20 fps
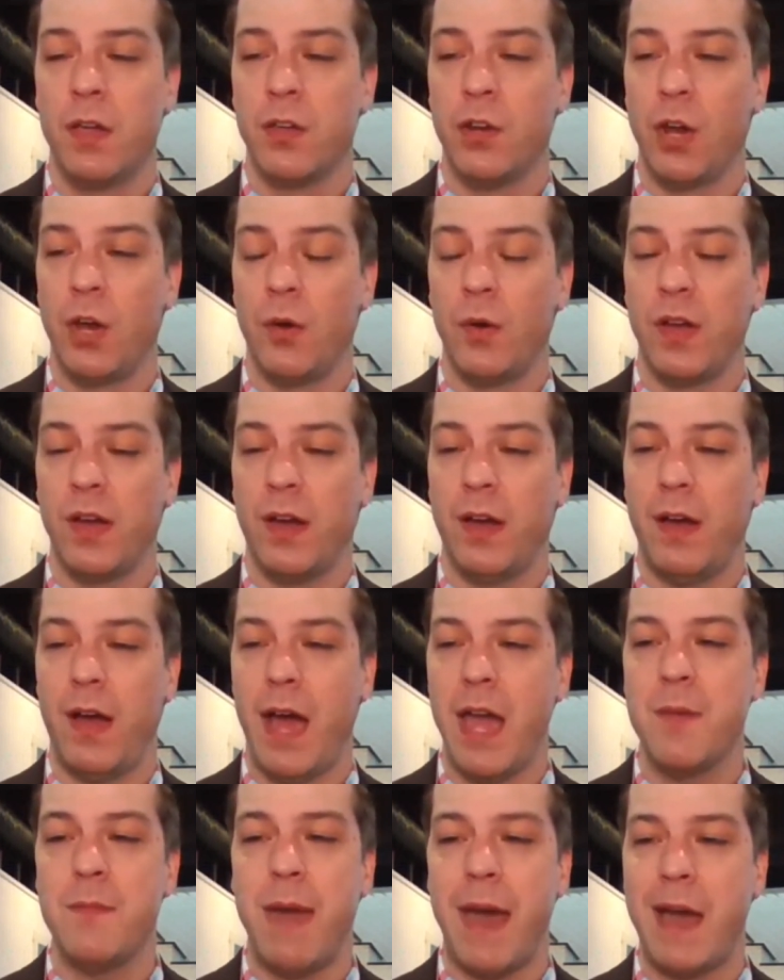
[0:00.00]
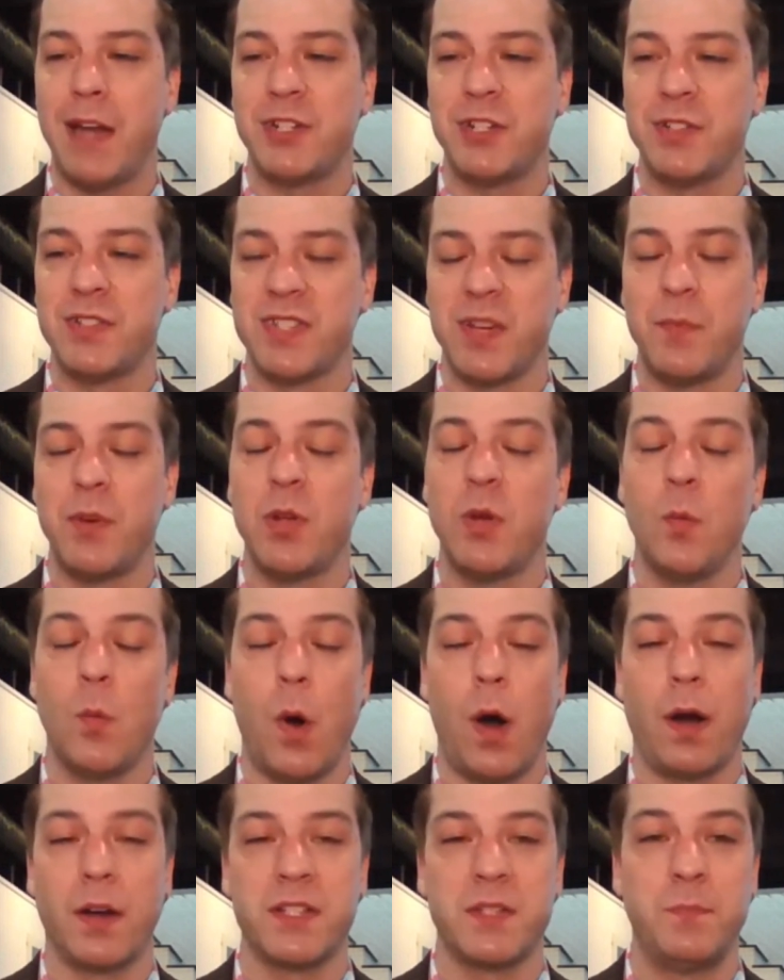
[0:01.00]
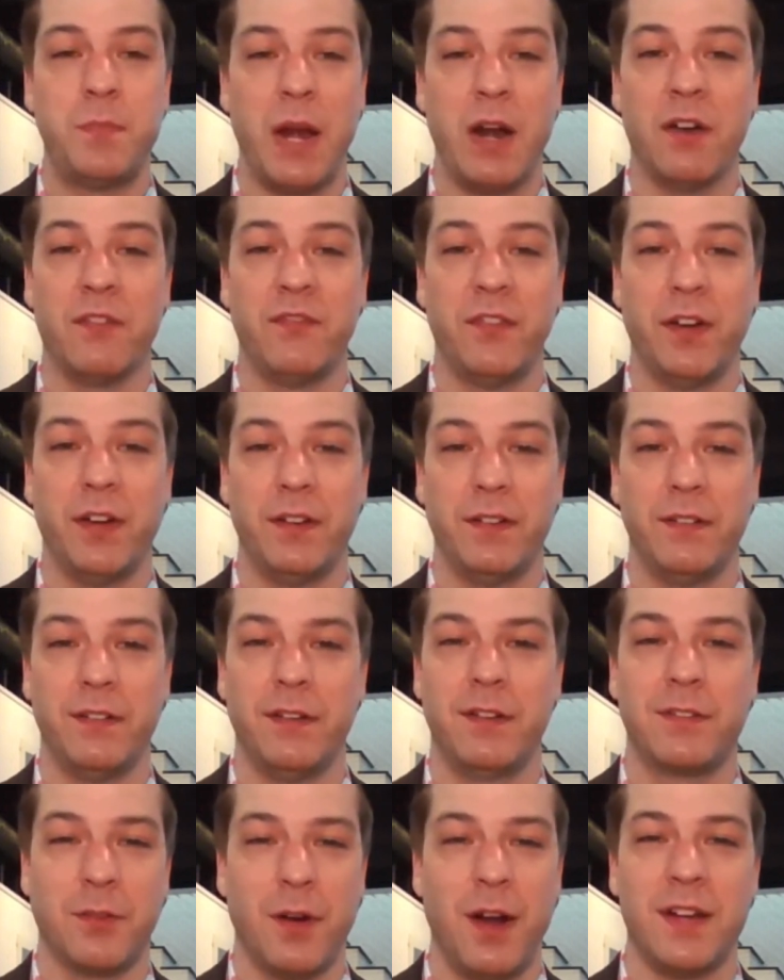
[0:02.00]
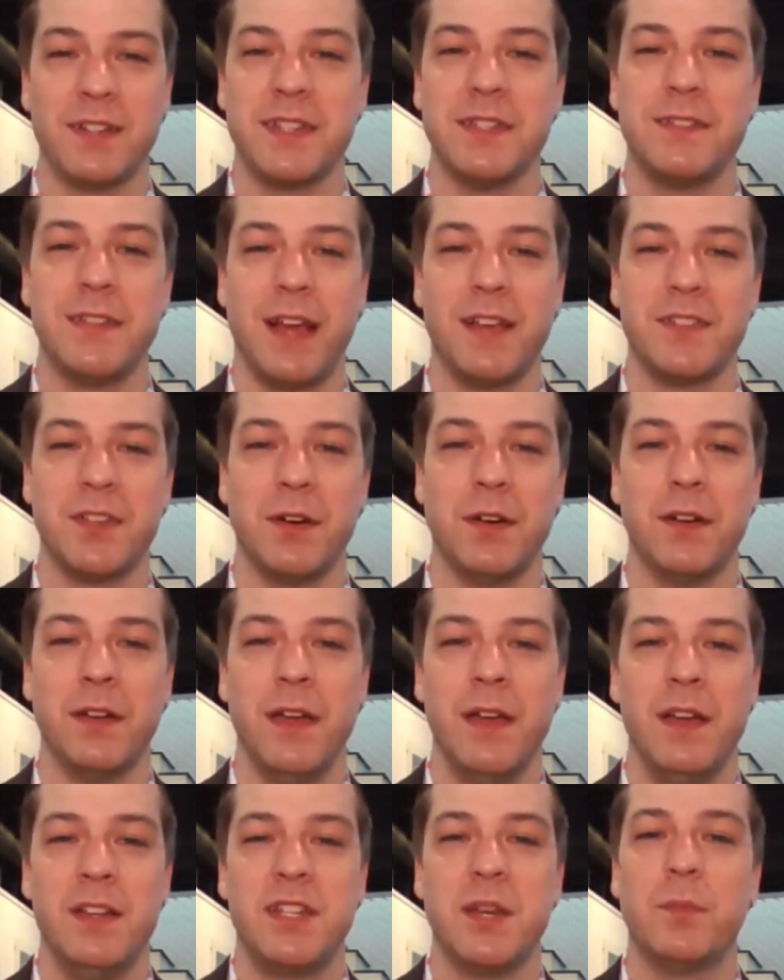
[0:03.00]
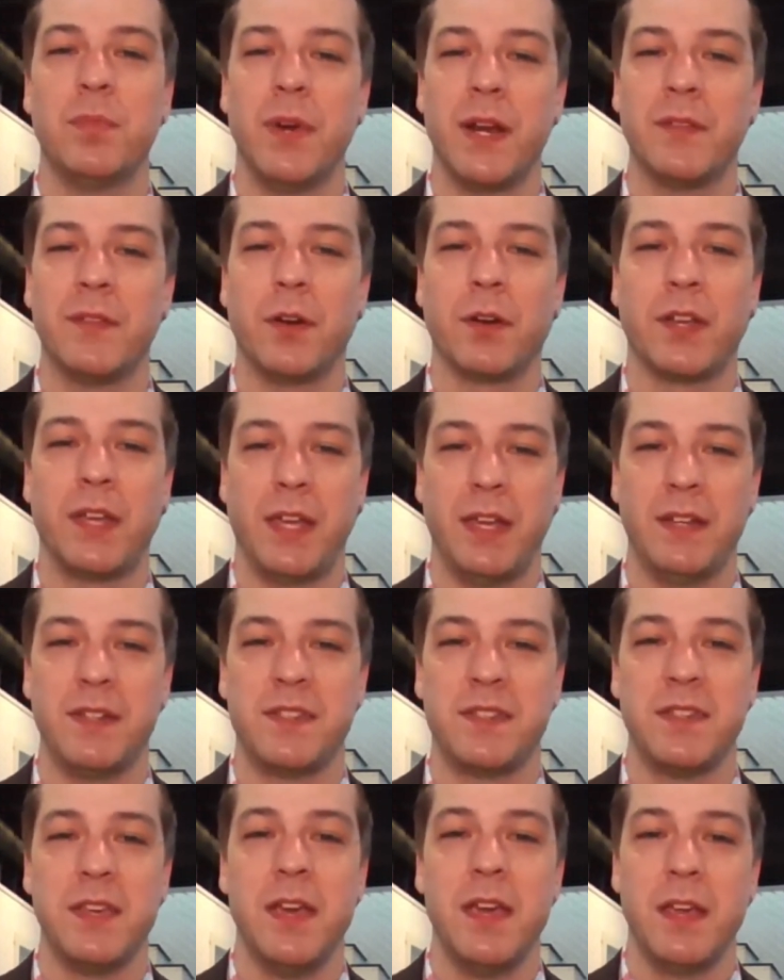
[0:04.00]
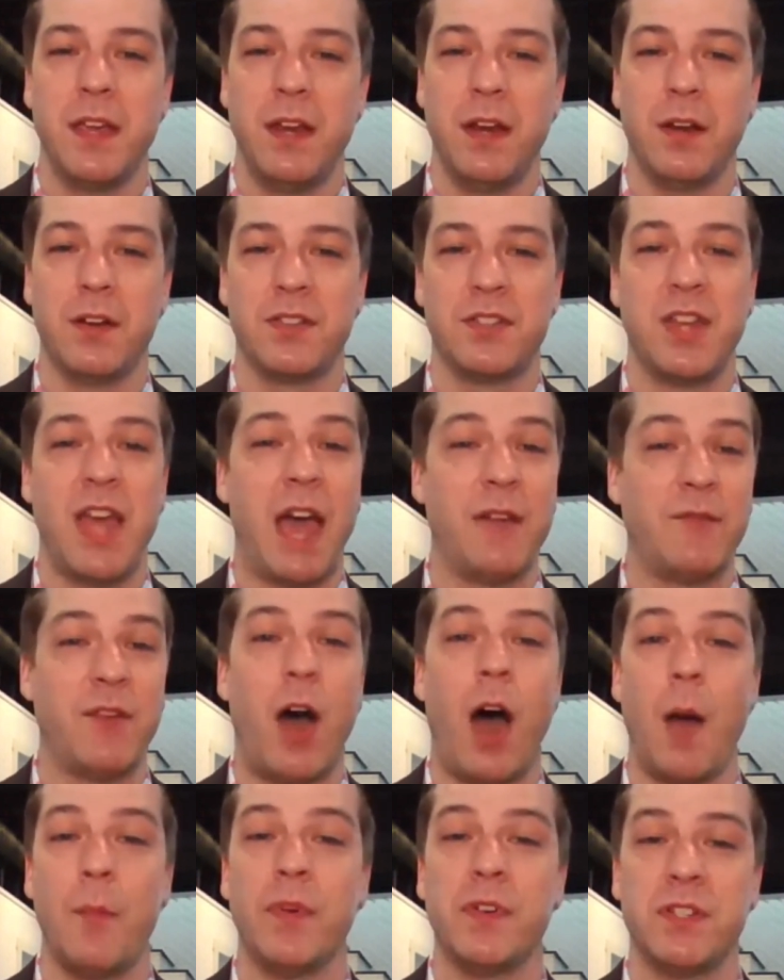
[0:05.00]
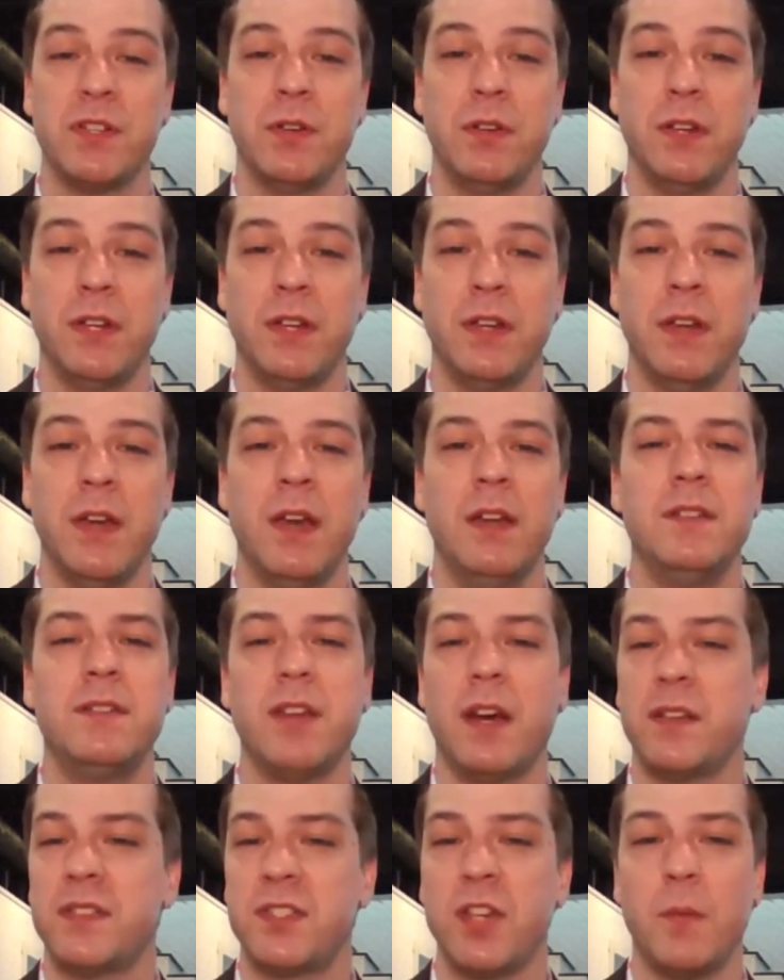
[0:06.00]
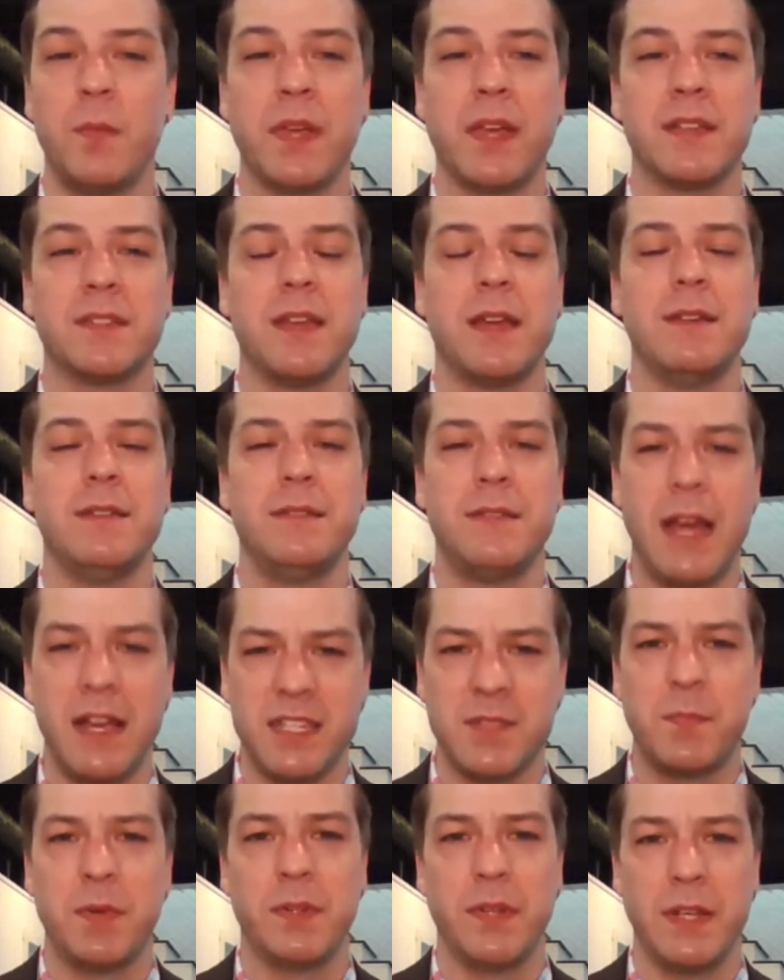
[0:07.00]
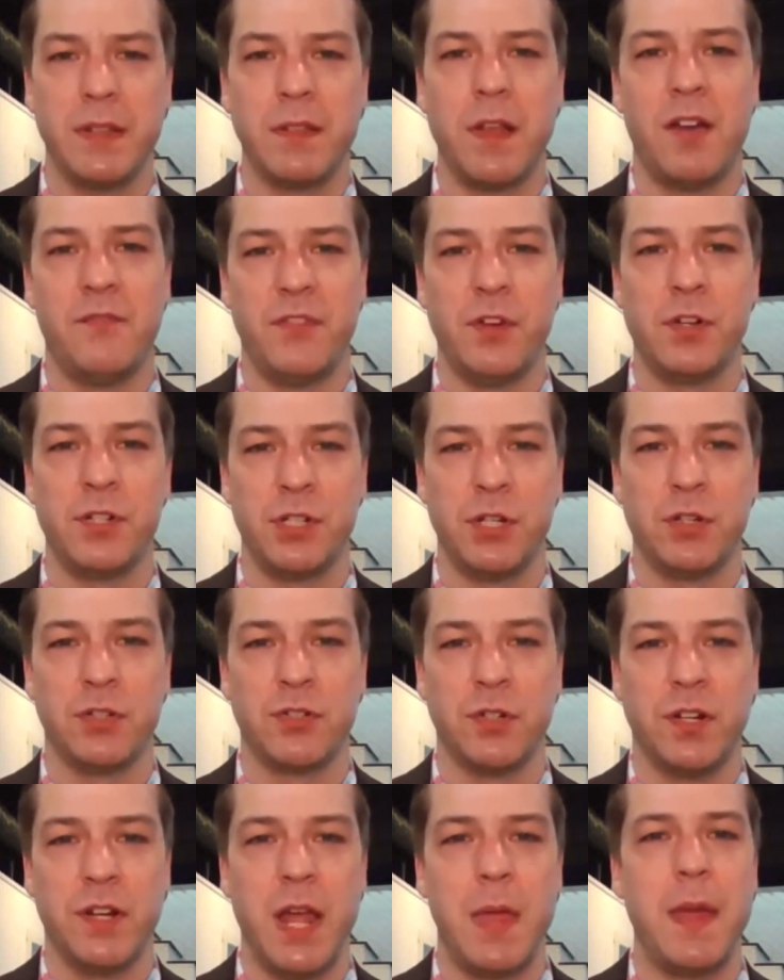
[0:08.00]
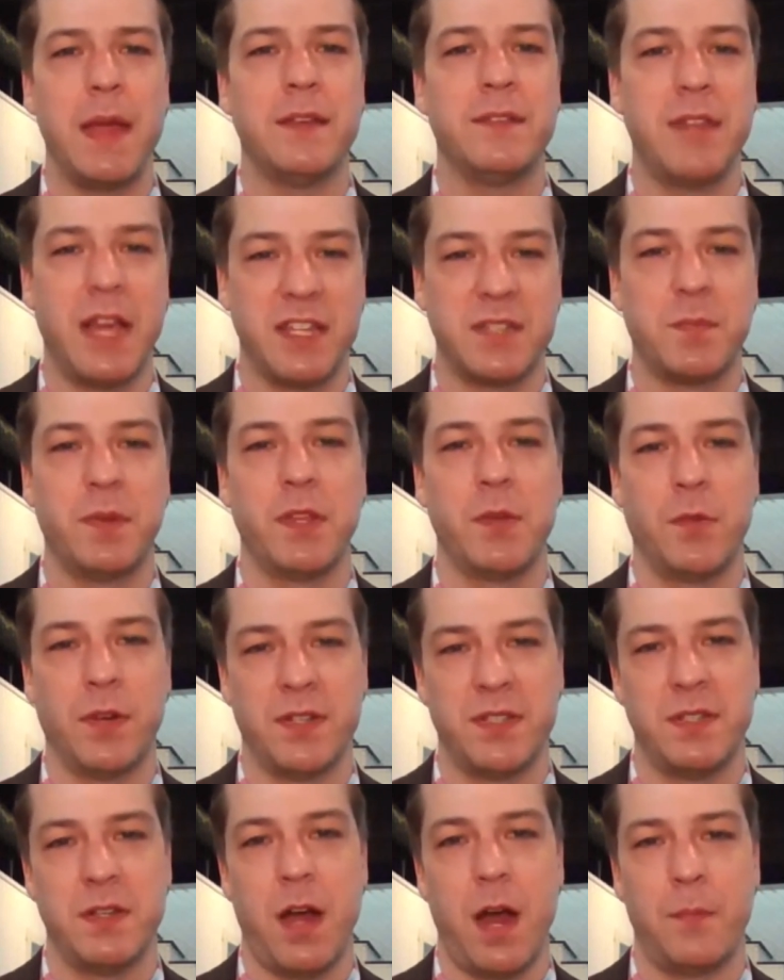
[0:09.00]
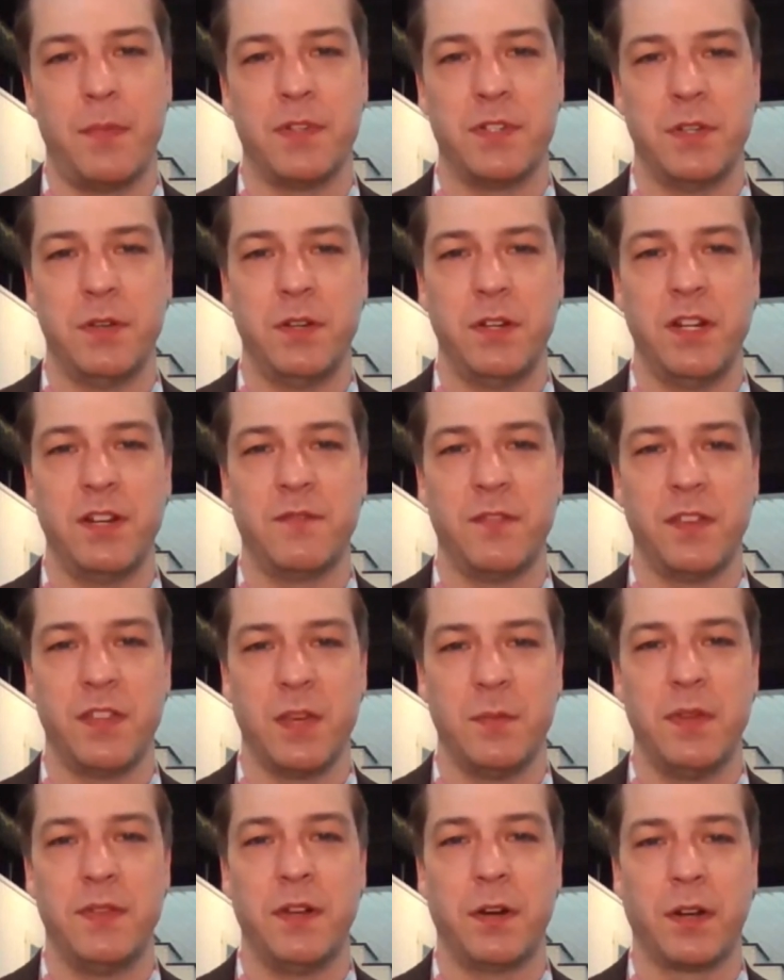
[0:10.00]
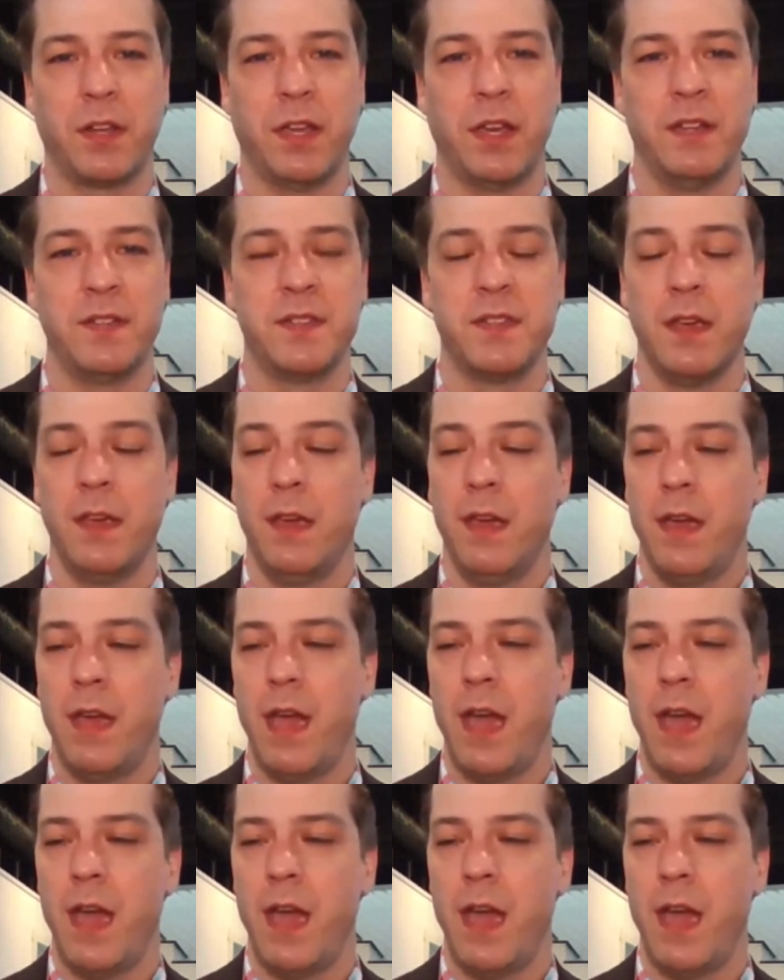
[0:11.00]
You know, I imagine someone who walks barefoot across a desert to bring their kids here to have opportunity does so because they desperately love their children and they desperately want to see opportunity for them and their kids.